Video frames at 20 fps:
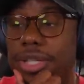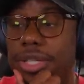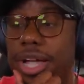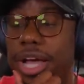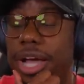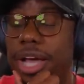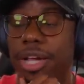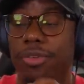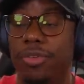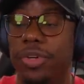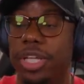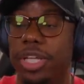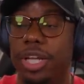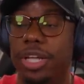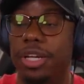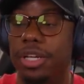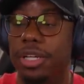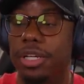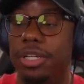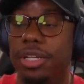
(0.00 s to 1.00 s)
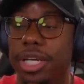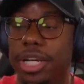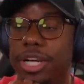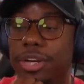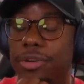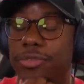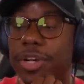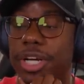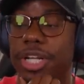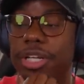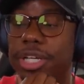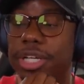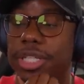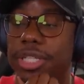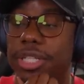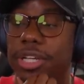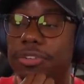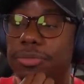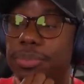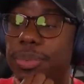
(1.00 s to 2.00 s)
I ain't really get a good look at her funny looking
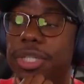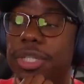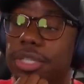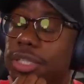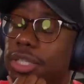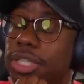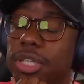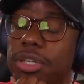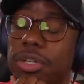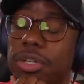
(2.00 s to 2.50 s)
self, but she